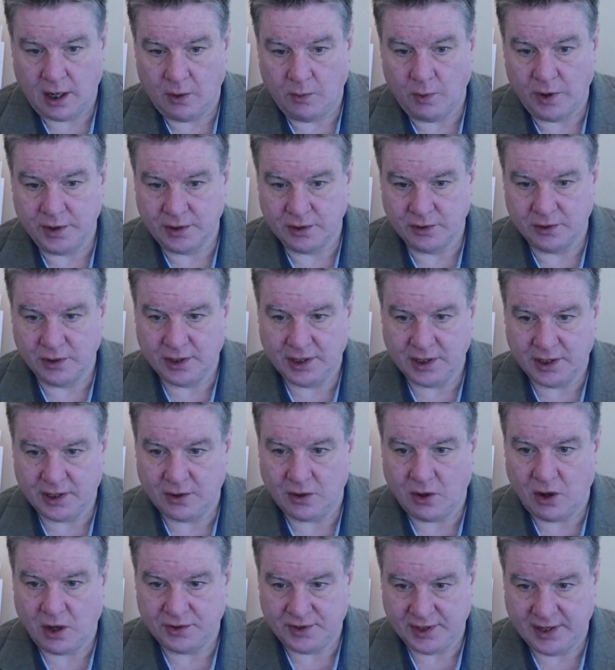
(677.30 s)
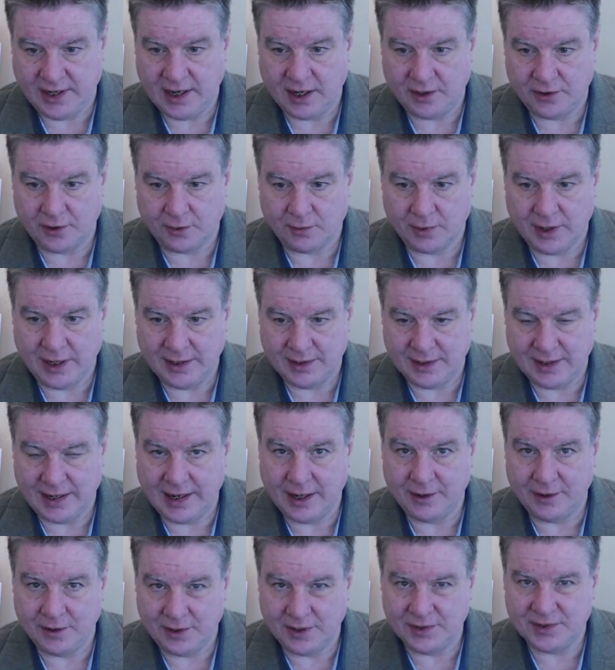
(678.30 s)
When you look at it all together, right, I
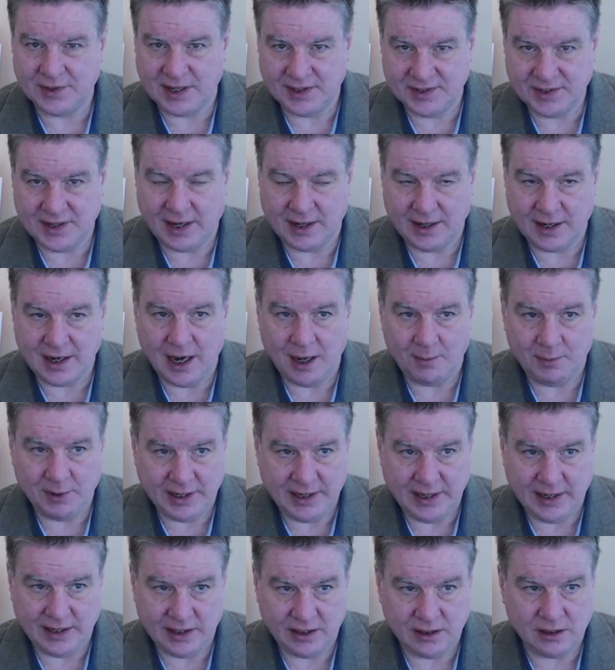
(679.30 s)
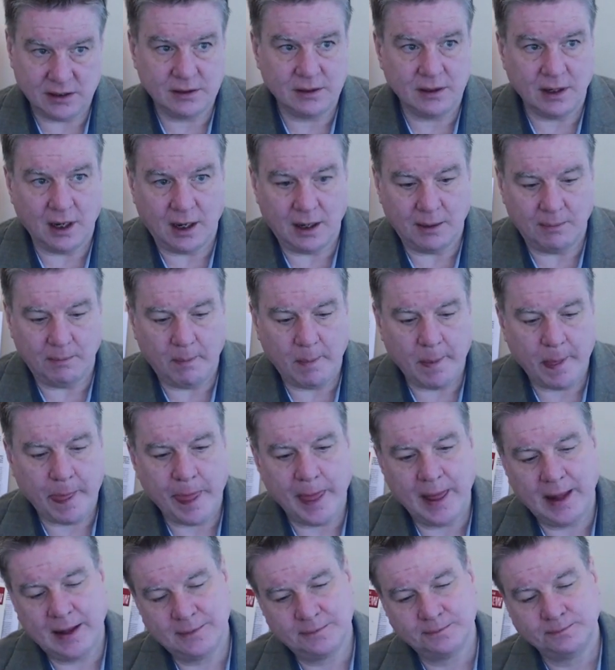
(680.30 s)
know this gets kind of complicated.
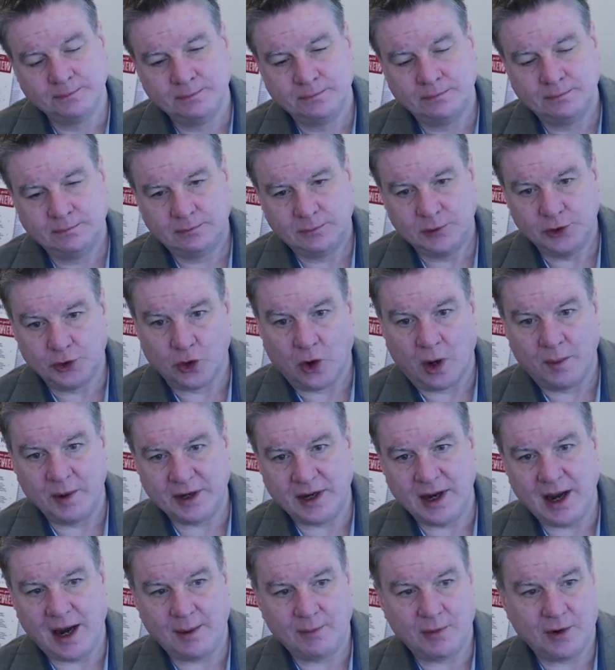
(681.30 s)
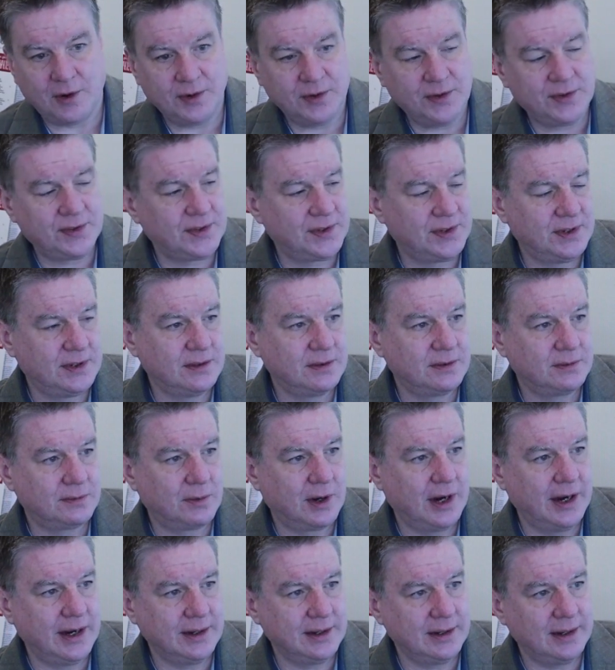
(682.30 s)
Dormant commerce,
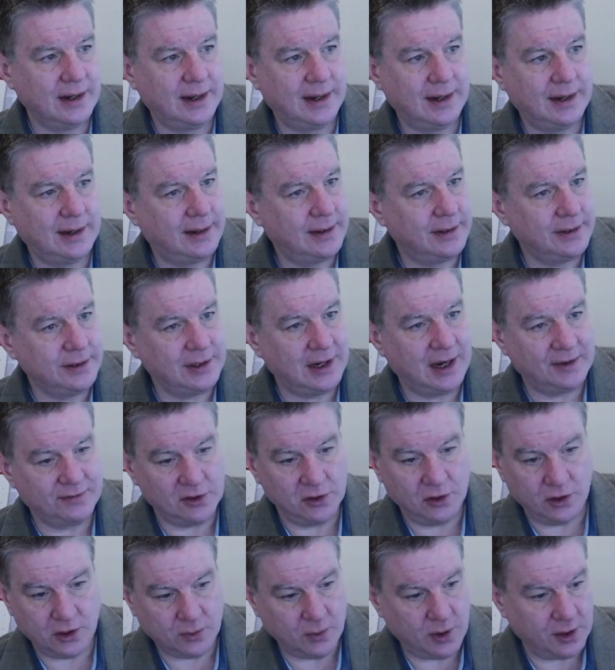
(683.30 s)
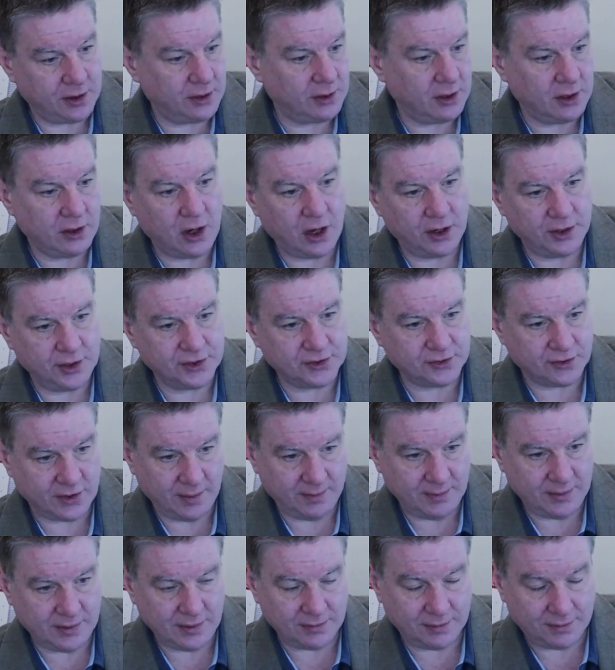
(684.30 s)
right, you have to look whether
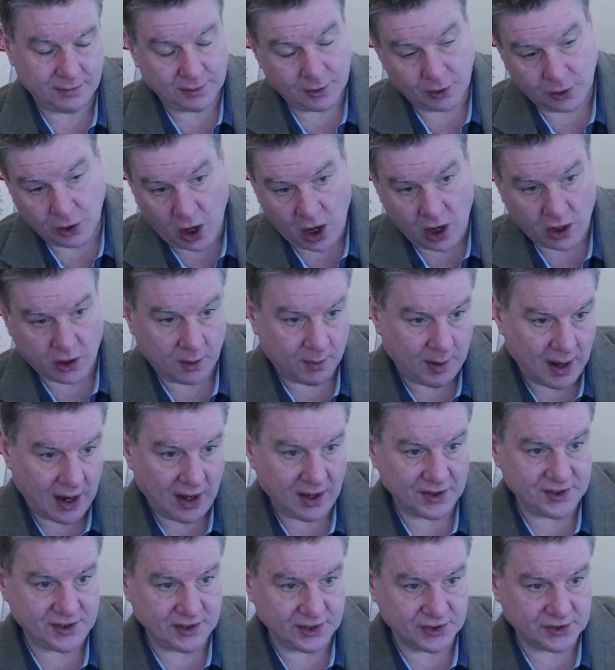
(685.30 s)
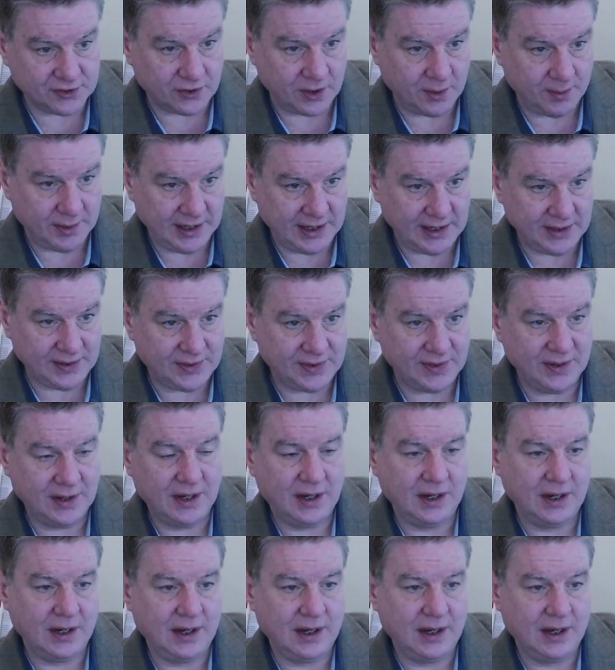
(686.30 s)
the law or policy discriminates.